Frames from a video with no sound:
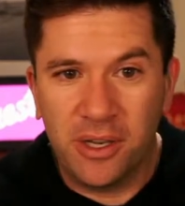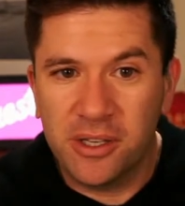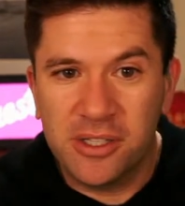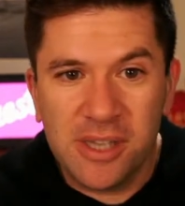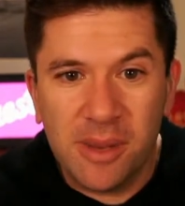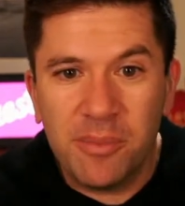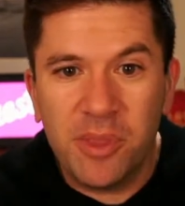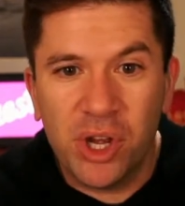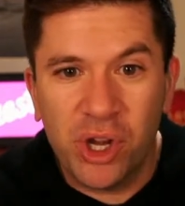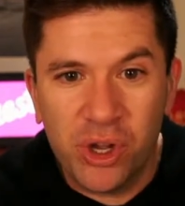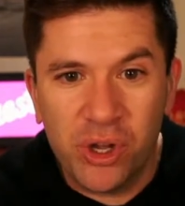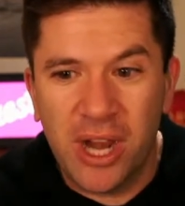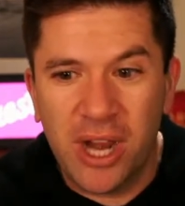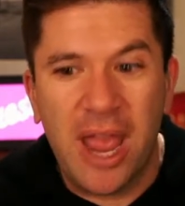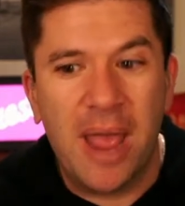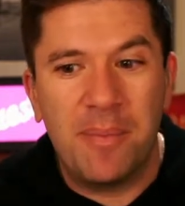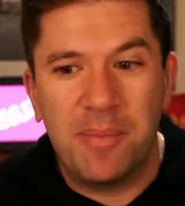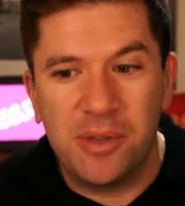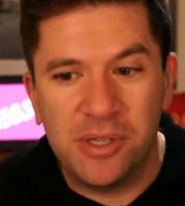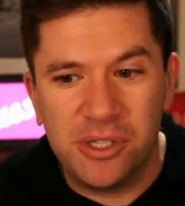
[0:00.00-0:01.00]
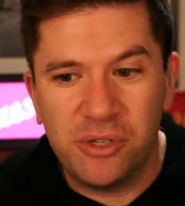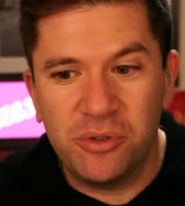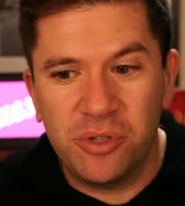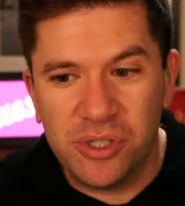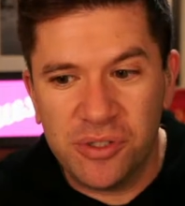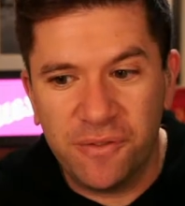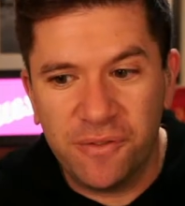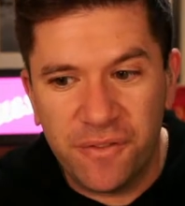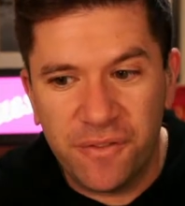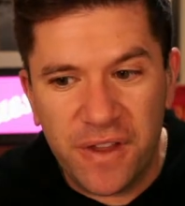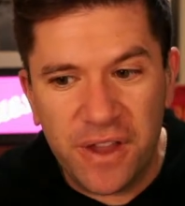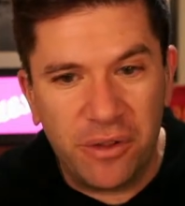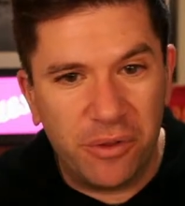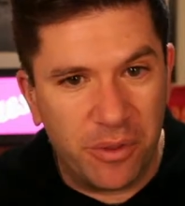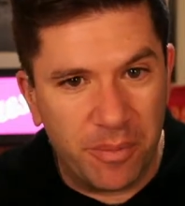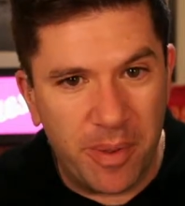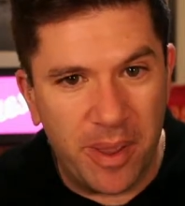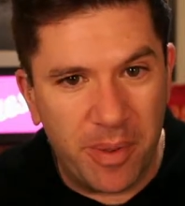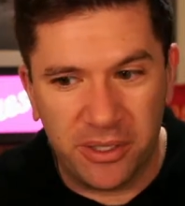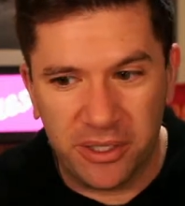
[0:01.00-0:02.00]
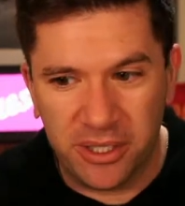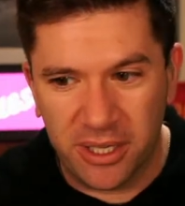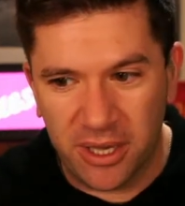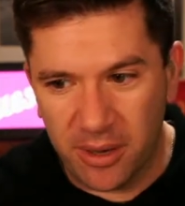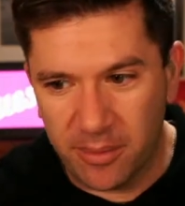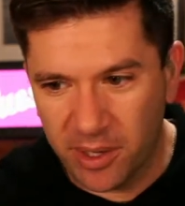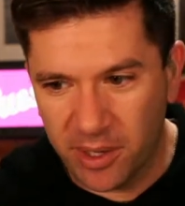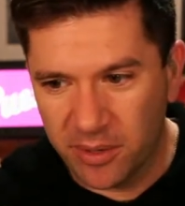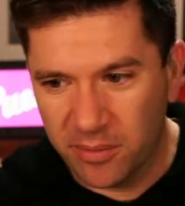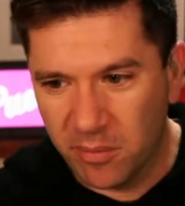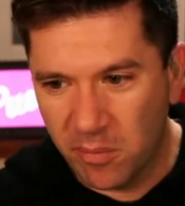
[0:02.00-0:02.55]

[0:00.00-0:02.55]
If something good happens, you just feel the penalty coming.